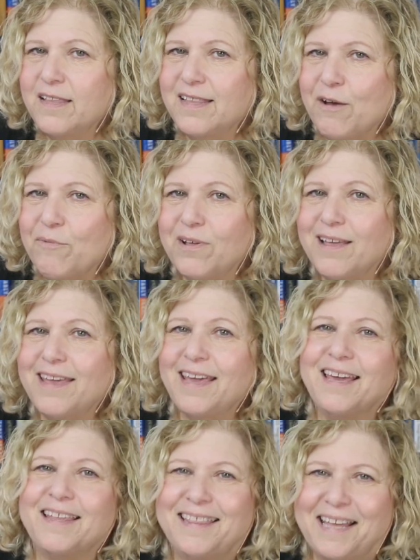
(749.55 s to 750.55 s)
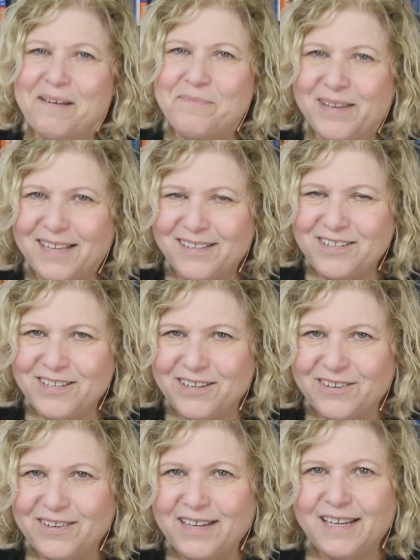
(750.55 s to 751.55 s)
that will kick them
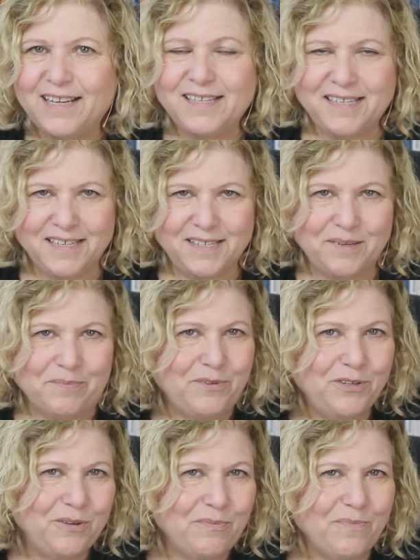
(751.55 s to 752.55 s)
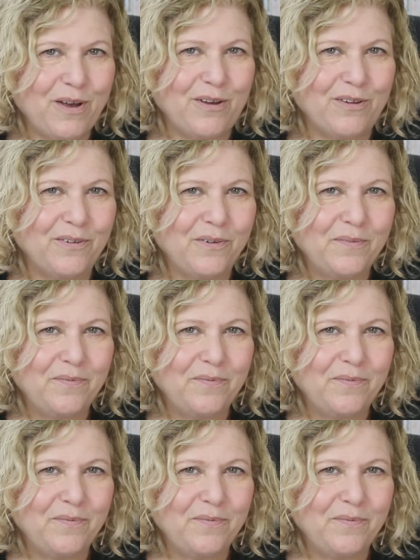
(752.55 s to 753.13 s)
into system two mode.